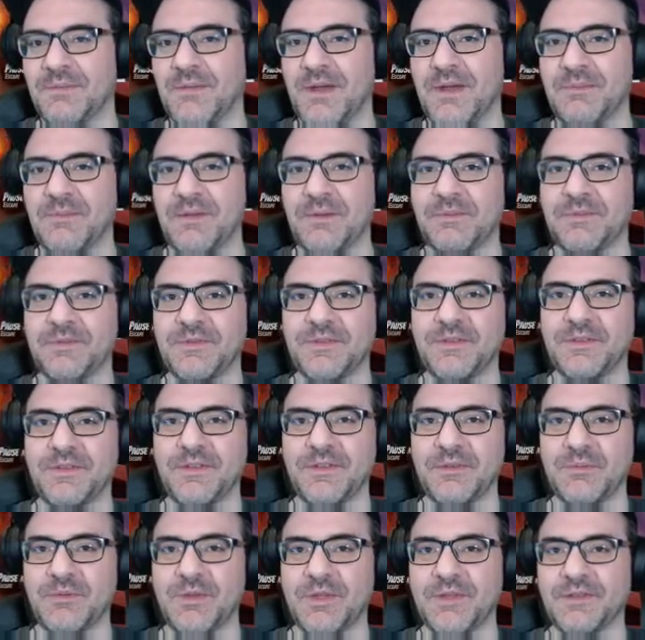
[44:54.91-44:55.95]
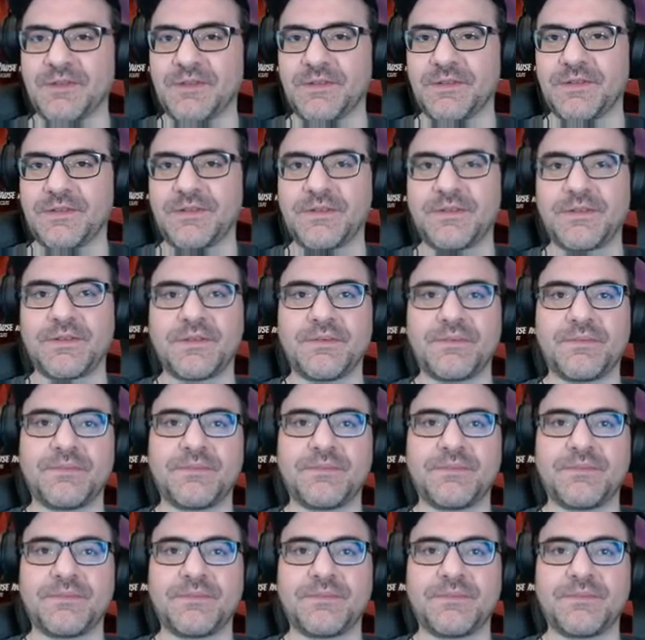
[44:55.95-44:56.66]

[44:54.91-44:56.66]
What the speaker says: pop up in silly places.